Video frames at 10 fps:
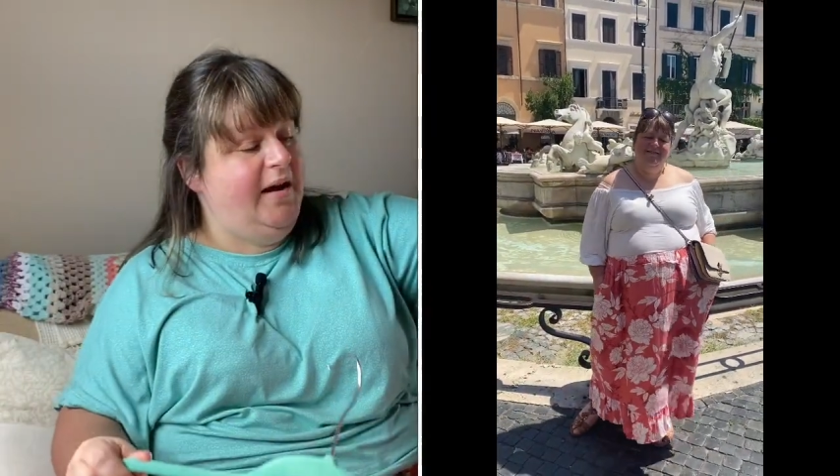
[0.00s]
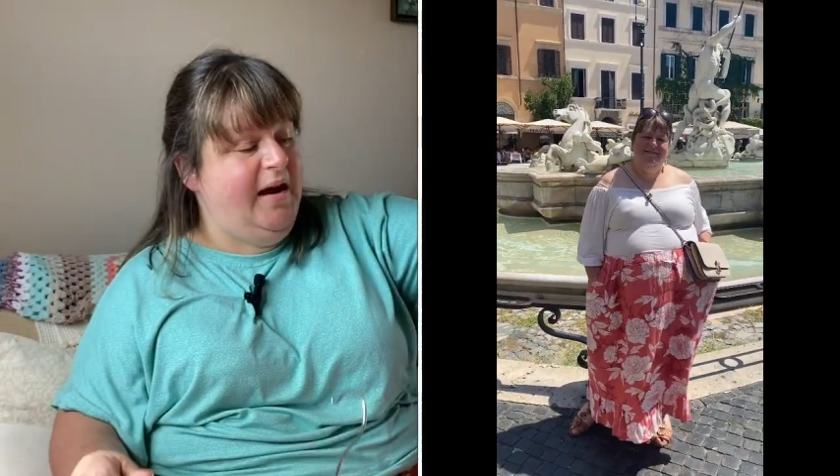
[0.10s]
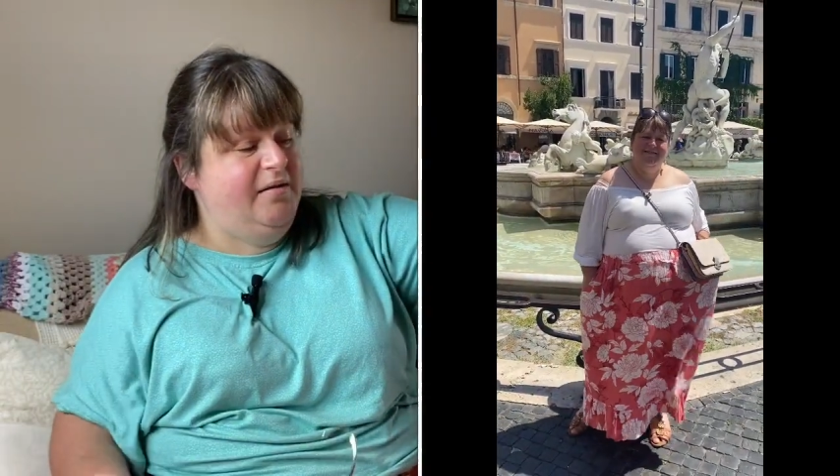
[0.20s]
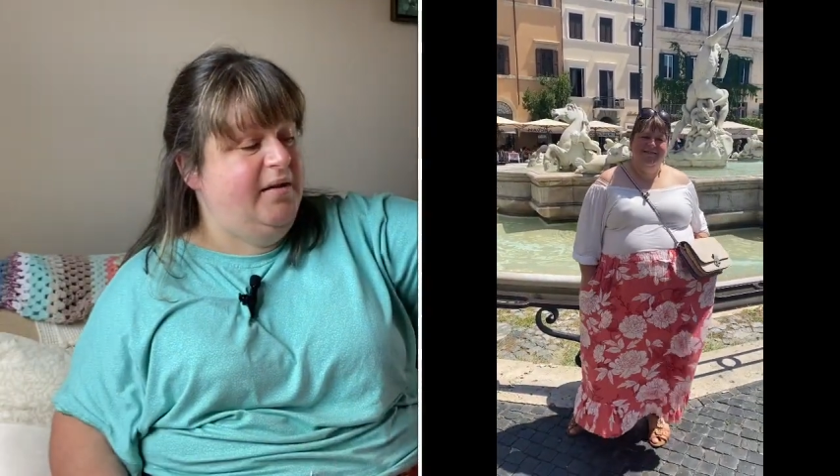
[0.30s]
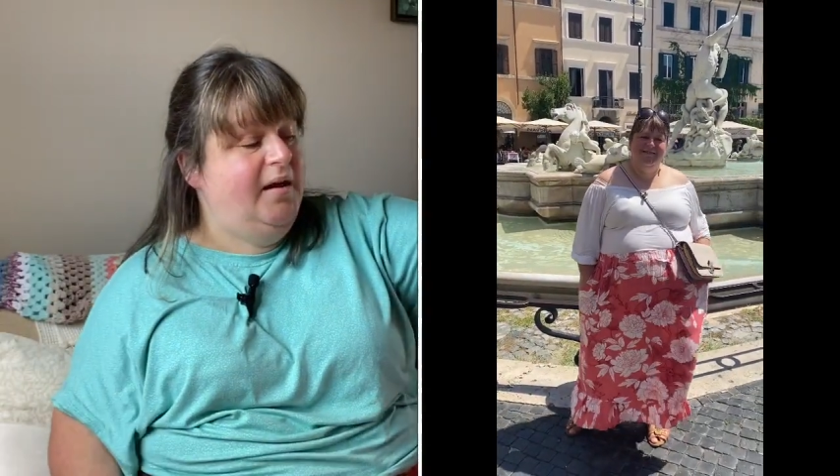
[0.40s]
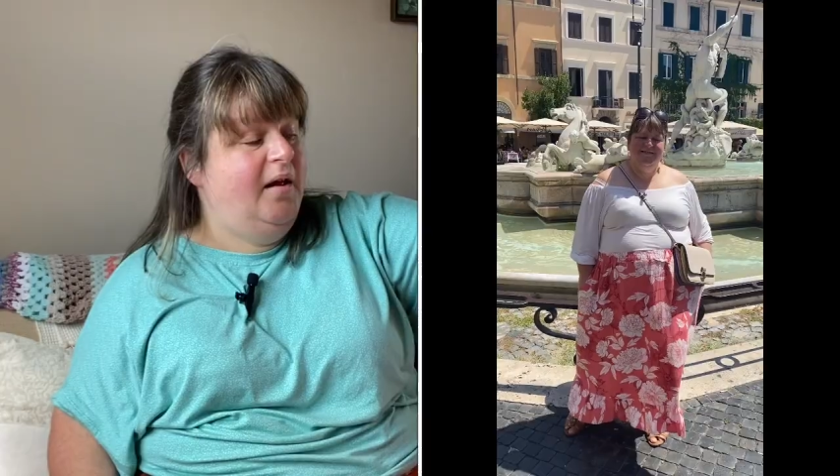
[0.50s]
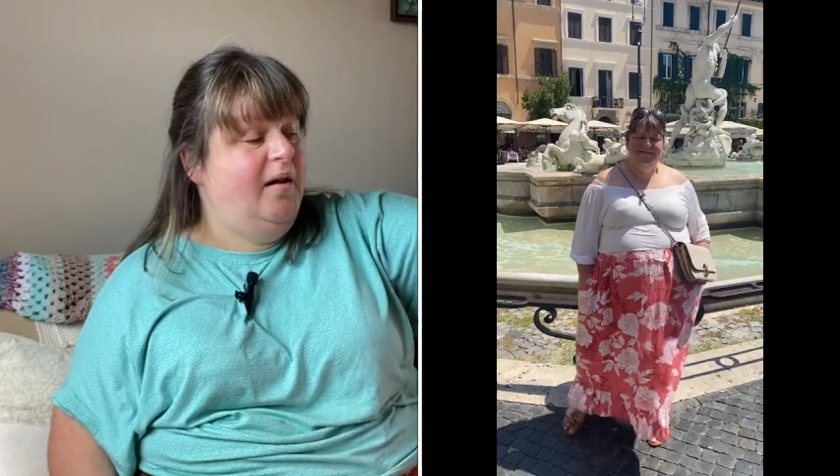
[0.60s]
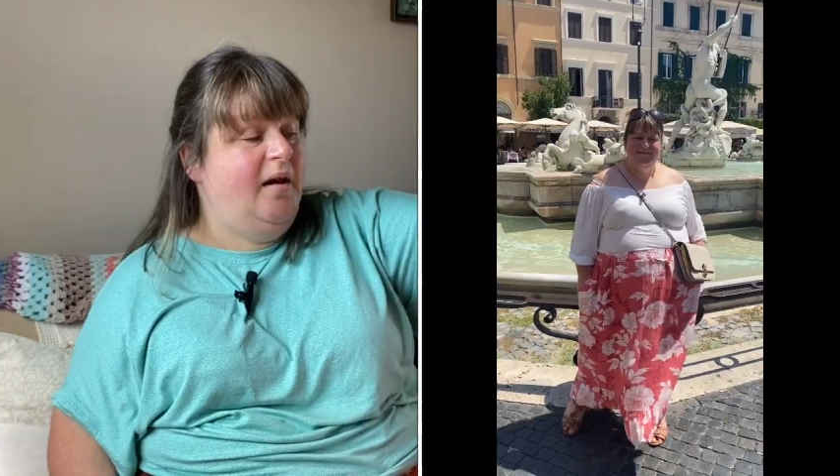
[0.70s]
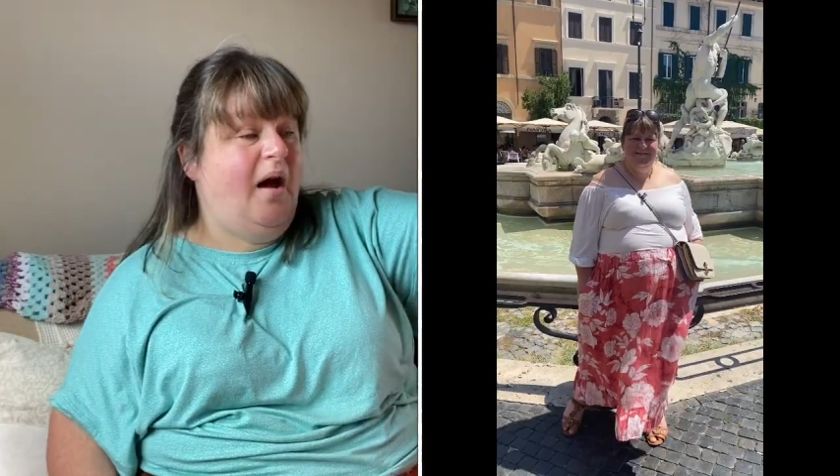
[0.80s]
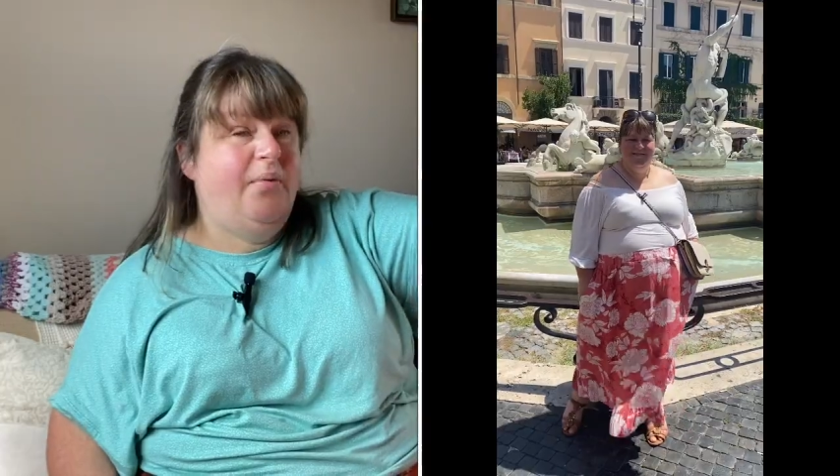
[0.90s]
Yeah,
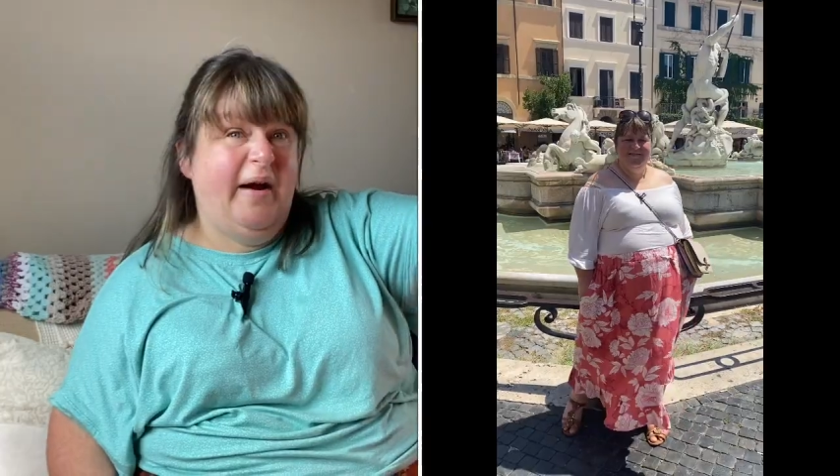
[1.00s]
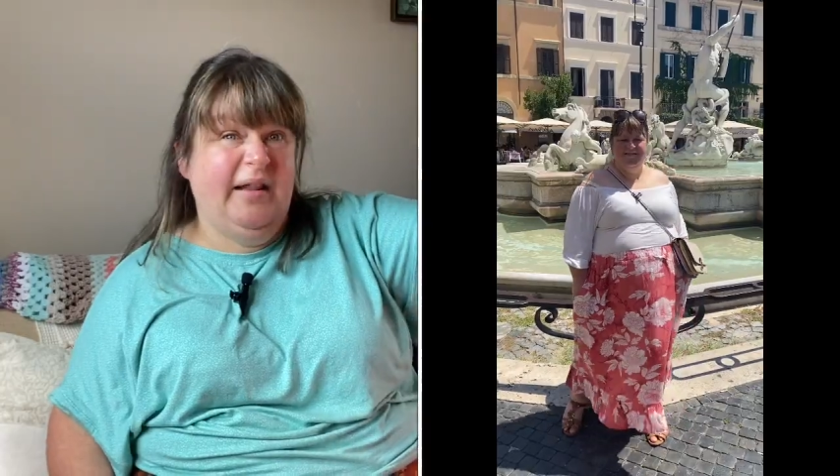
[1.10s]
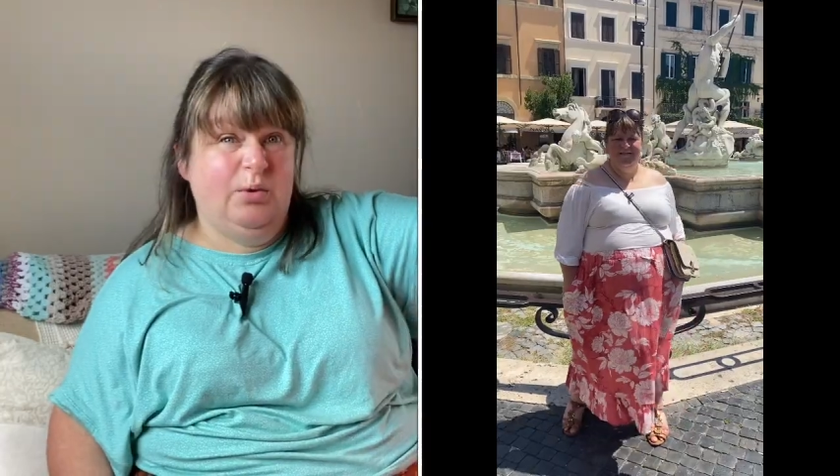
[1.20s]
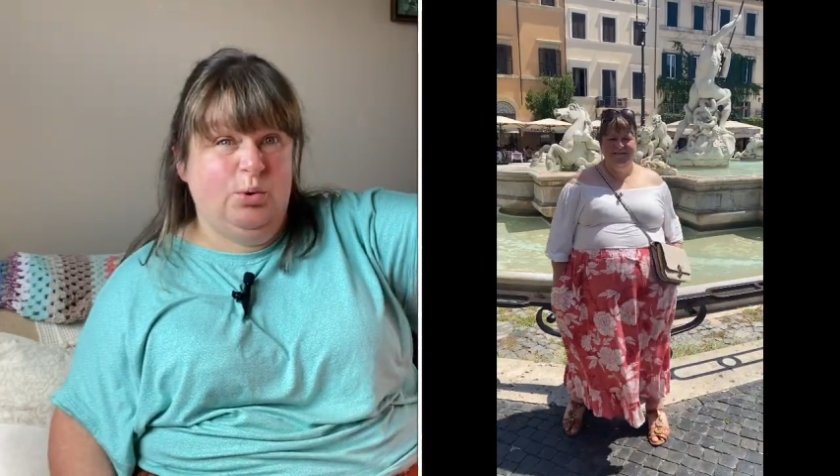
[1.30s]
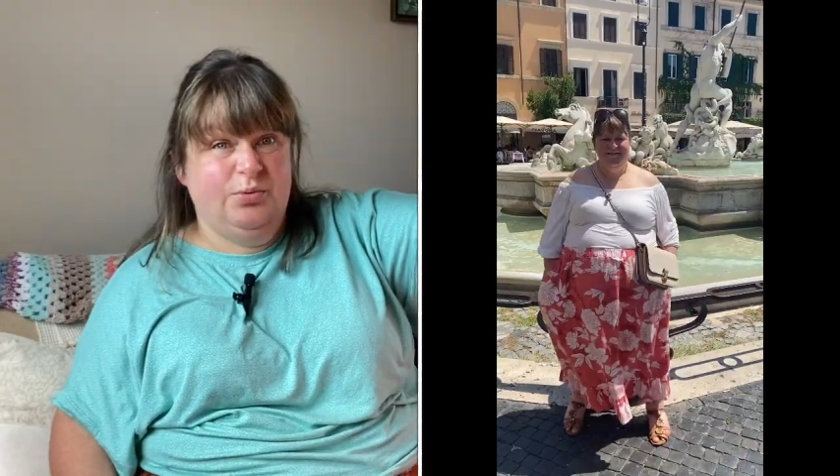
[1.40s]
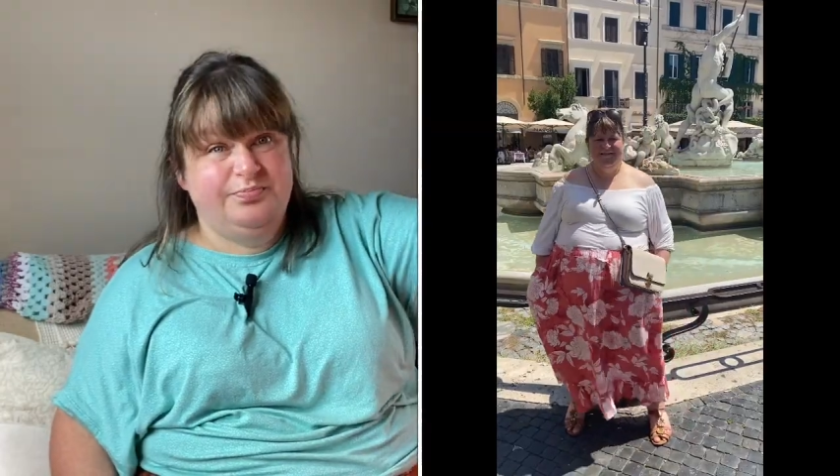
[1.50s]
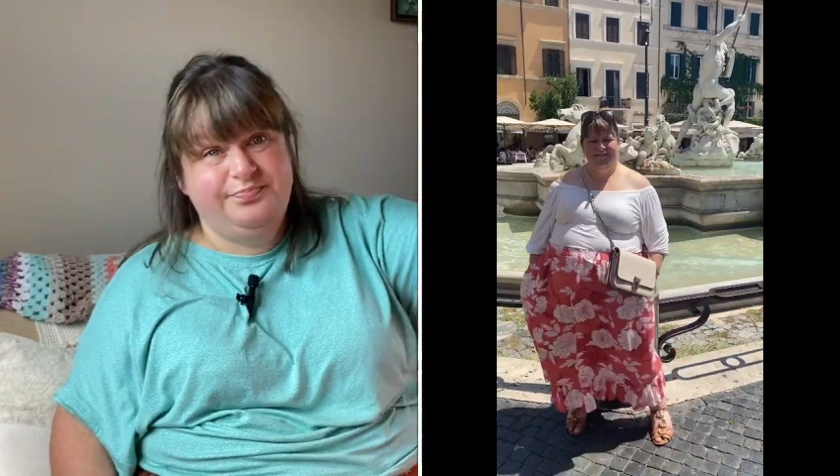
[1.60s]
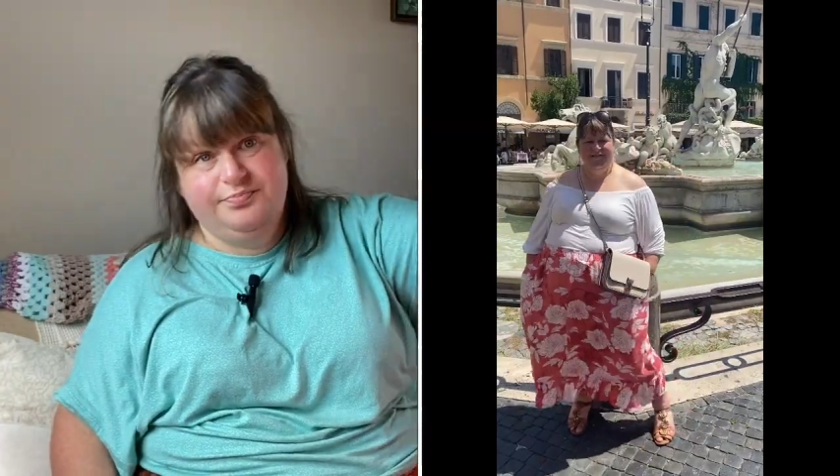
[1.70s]
a while ago,